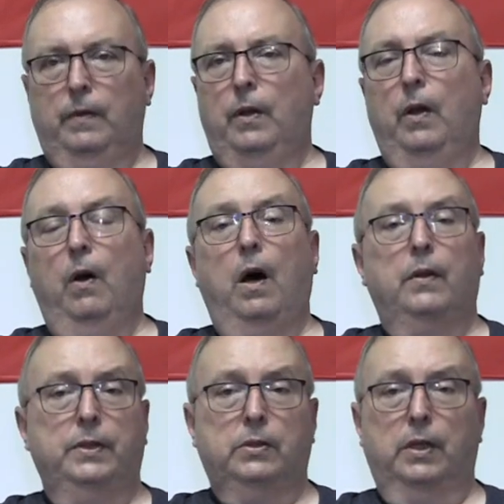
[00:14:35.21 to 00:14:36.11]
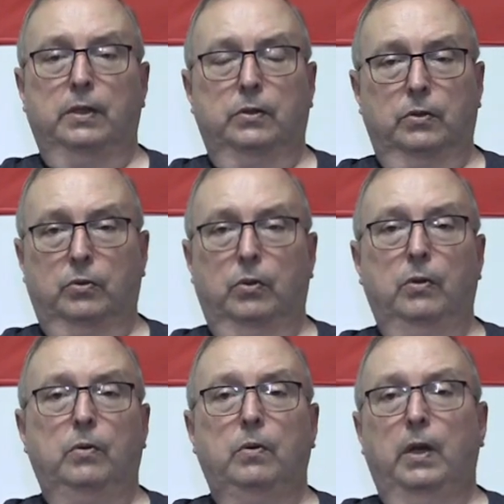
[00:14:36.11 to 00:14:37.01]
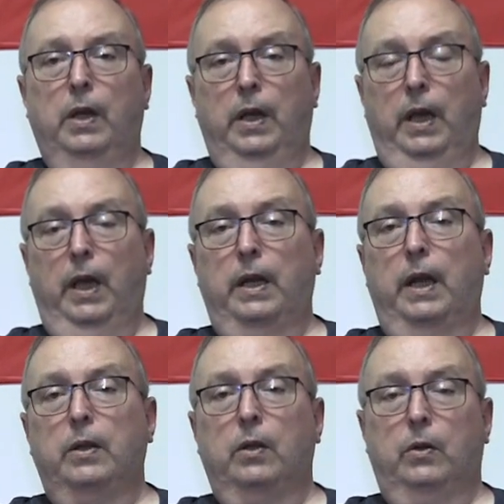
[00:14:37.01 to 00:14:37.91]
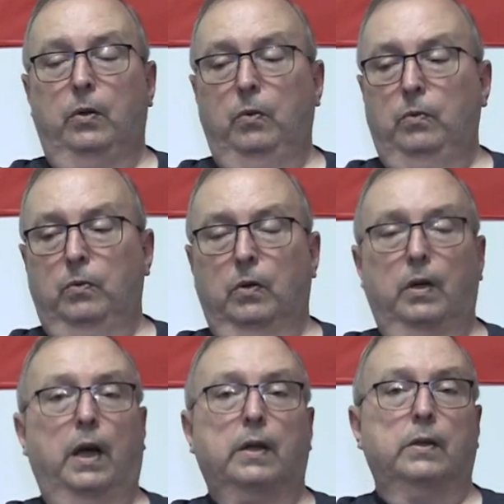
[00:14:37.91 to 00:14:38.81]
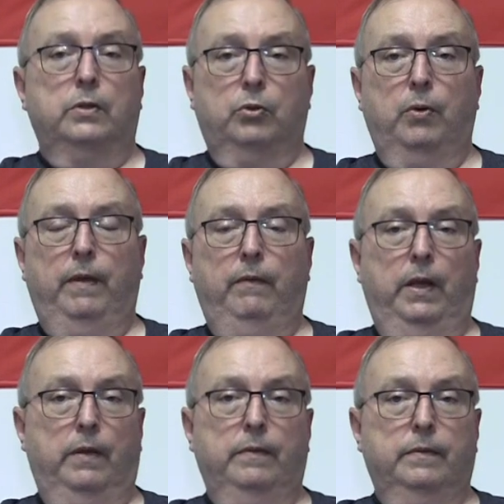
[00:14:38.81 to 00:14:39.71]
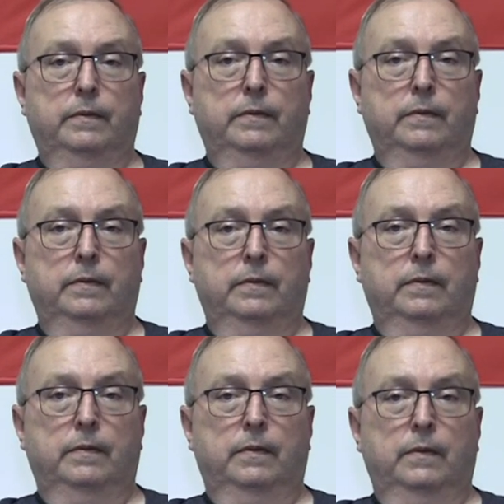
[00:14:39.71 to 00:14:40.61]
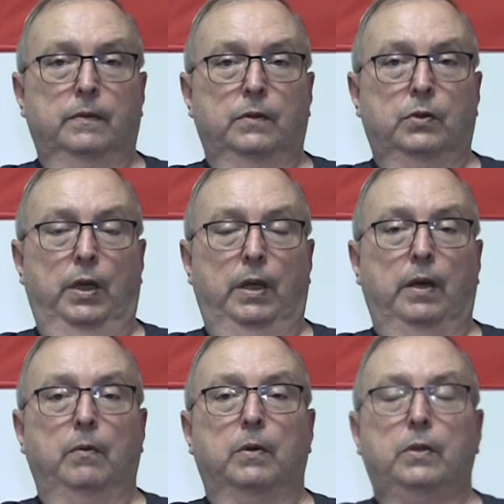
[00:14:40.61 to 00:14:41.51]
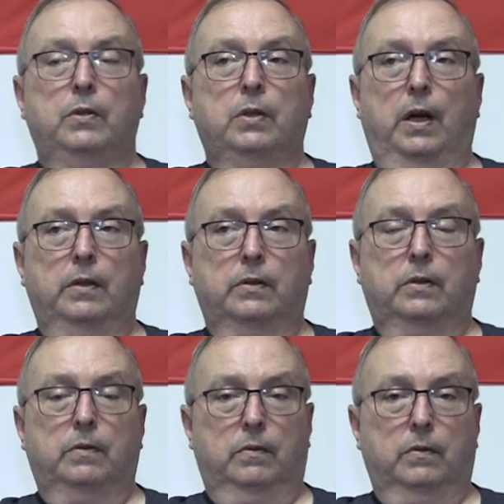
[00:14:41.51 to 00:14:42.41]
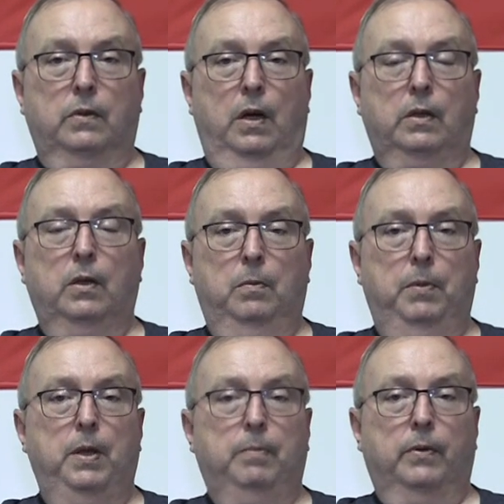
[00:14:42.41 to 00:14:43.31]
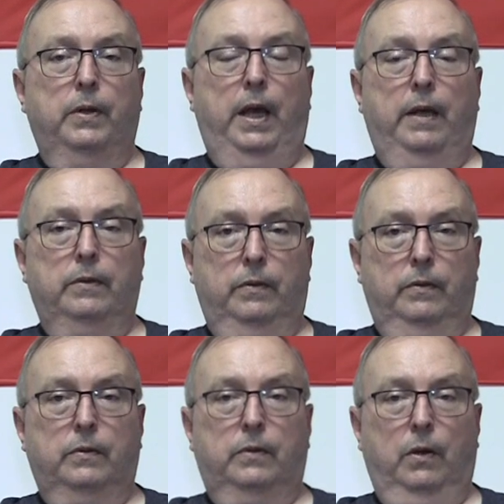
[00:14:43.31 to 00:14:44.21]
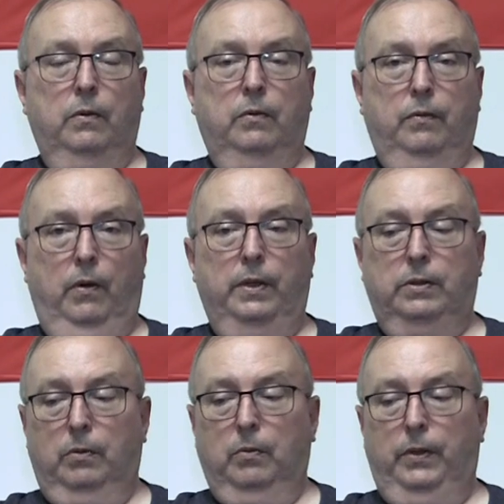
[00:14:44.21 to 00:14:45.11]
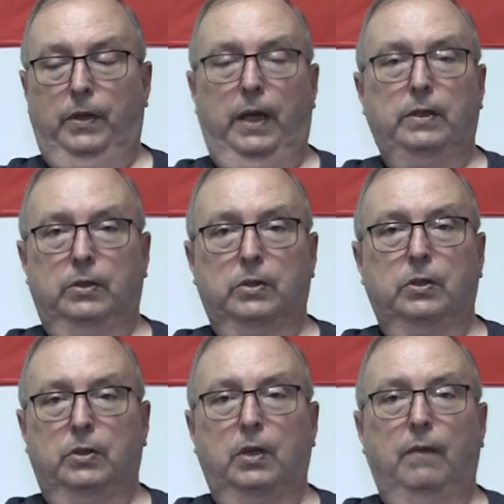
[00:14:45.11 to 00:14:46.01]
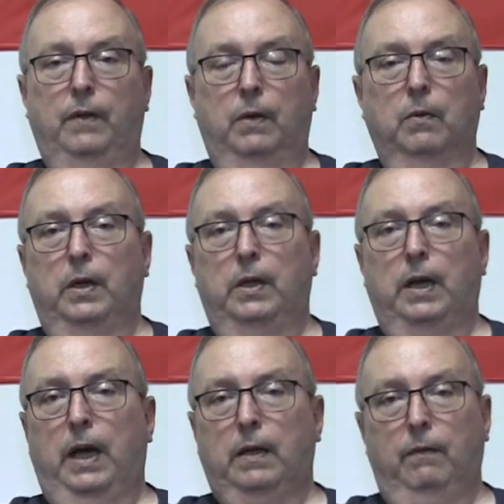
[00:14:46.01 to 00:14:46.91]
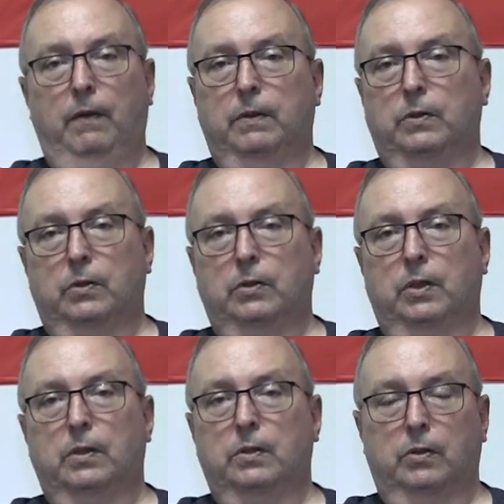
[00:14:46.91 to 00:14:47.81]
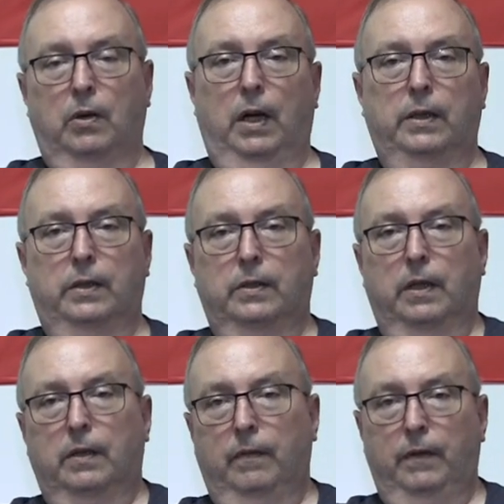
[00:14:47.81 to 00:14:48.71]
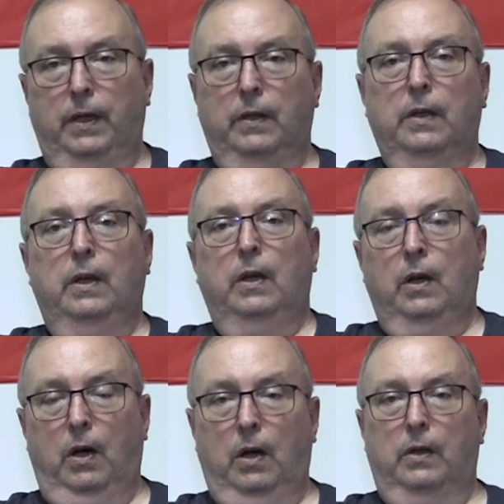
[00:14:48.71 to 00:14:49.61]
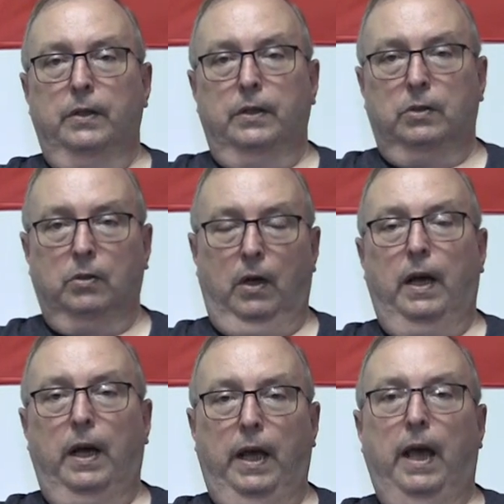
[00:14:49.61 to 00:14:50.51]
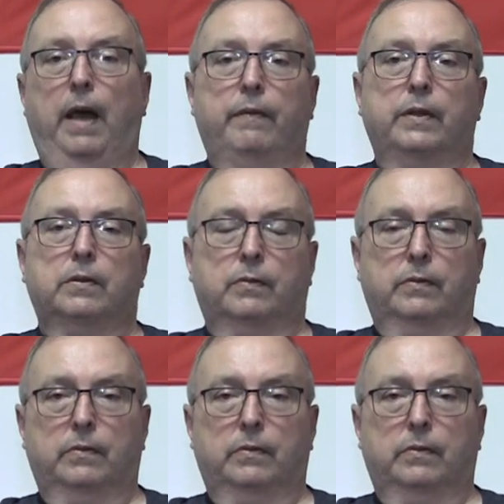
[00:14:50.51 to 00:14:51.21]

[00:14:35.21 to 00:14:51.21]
you know, all these things are true and that you are not going to treat me. See, and when you start talking to people in that tone of voice or with that, just, just give me a written document with your signature on there telling me all this so I, I have this